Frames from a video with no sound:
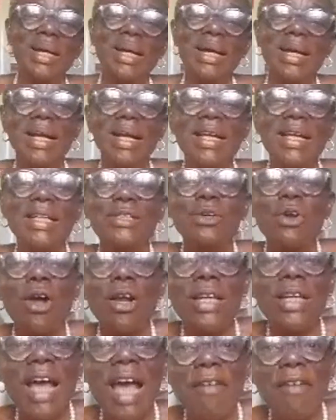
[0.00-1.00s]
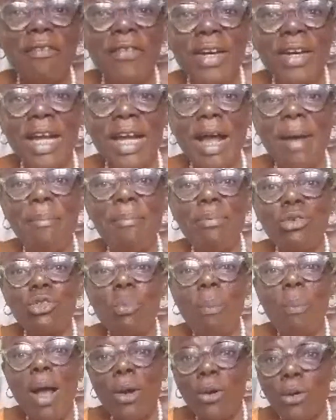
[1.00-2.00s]
It's called African bush
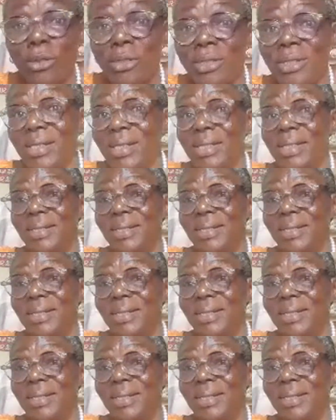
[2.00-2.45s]
mango seed.